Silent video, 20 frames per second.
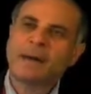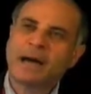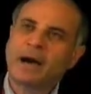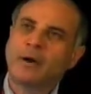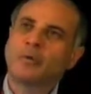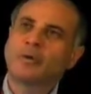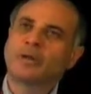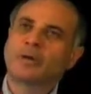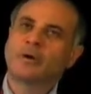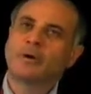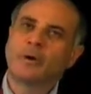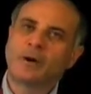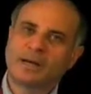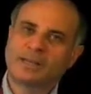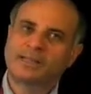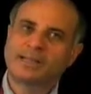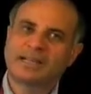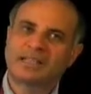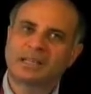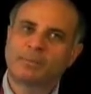out with a
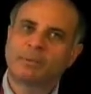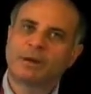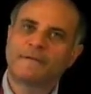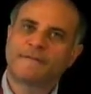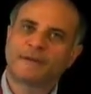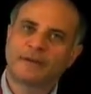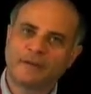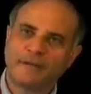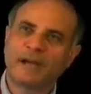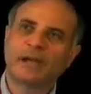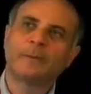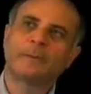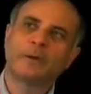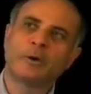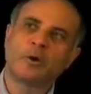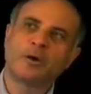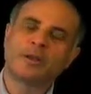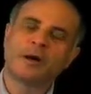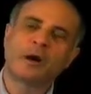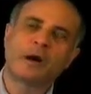cost estimate for
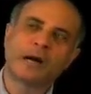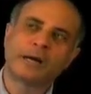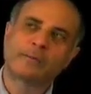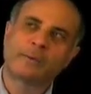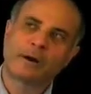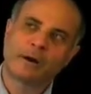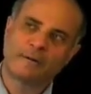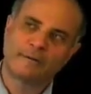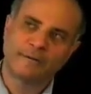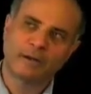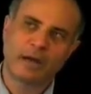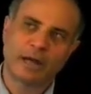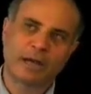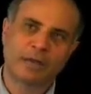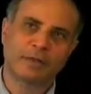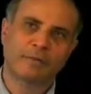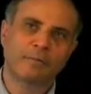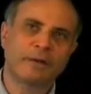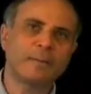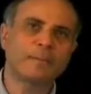developing all the hardware and flying
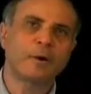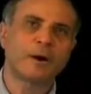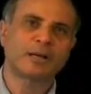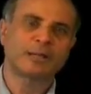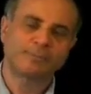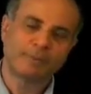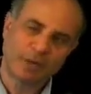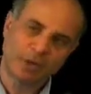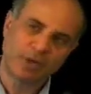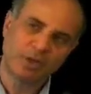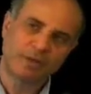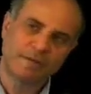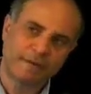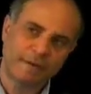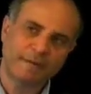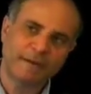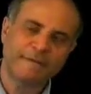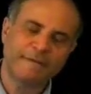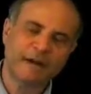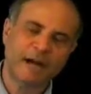3 Mars missions of
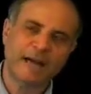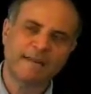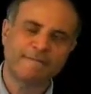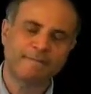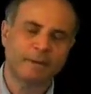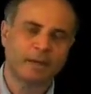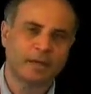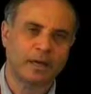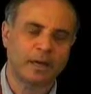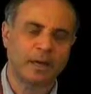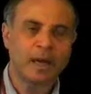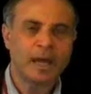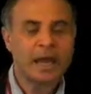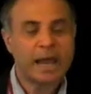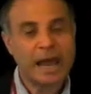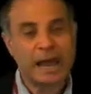$55 billion.